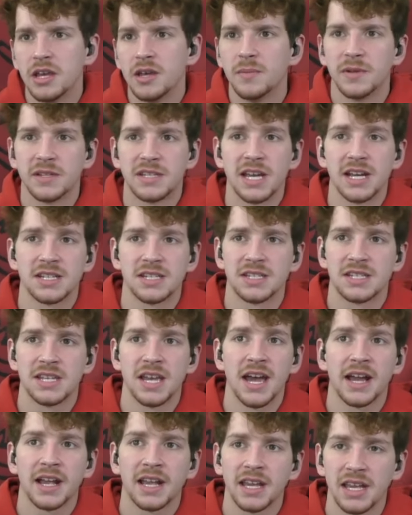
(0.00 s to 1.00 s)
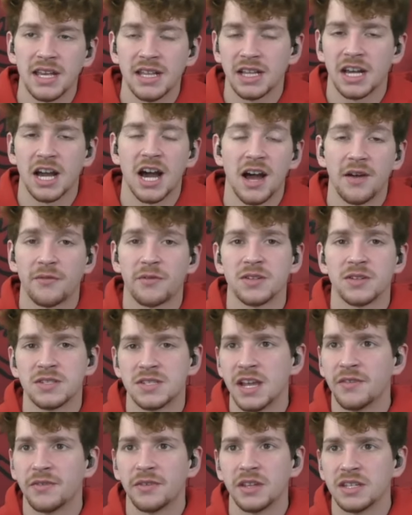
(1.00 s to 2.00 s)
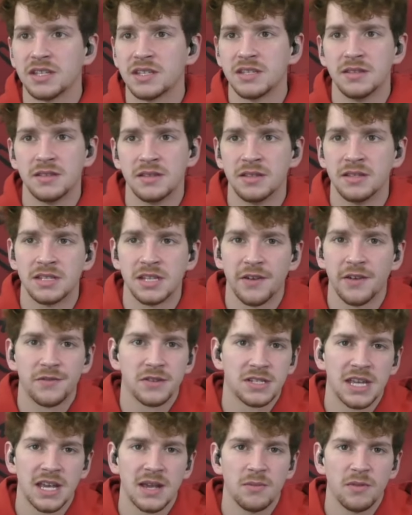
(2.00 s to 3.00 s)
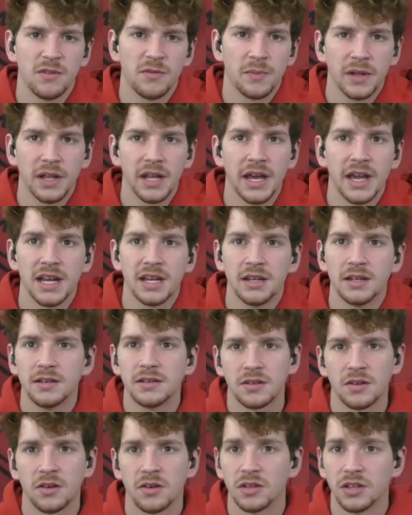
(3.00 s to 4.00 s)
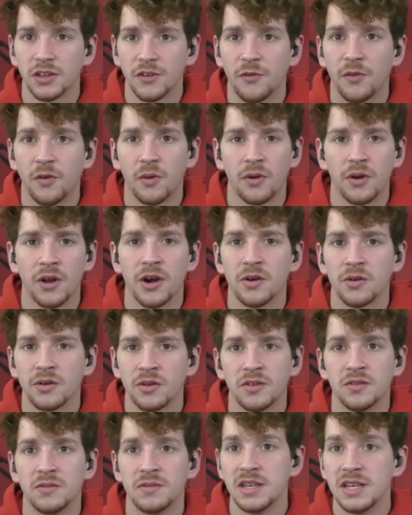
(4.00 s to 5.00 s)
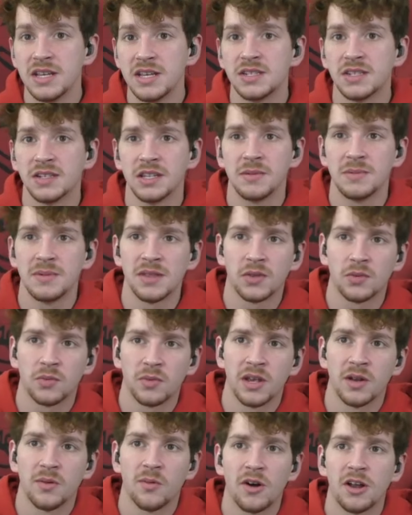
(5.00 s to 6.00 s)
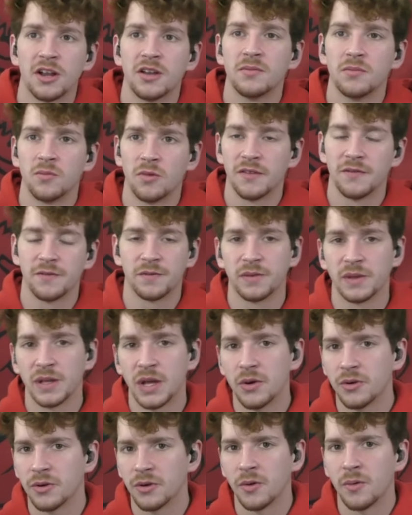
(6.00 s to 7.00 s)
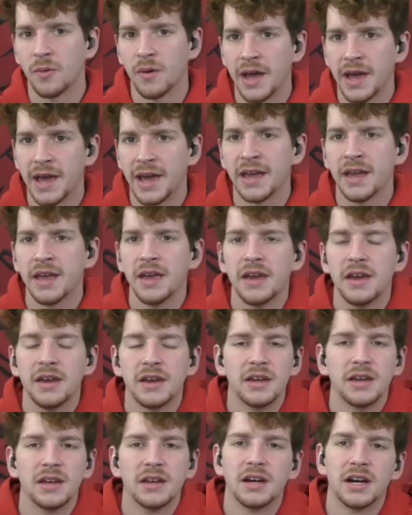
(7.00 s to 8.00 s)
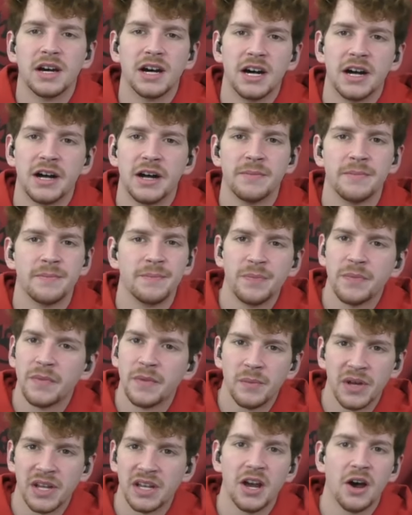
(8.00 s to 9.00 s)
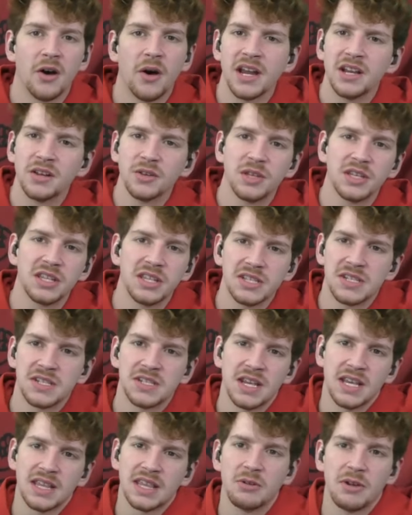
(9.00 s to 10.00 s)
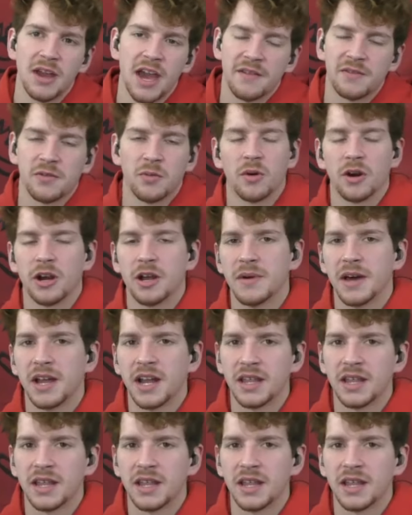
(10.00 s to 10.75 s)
But Texas Tech in the conference, definitely the toughest game we've played. Currently 4-0, could easily be 3-1, one floater away. But no, I don't think this is anything we have to worry about.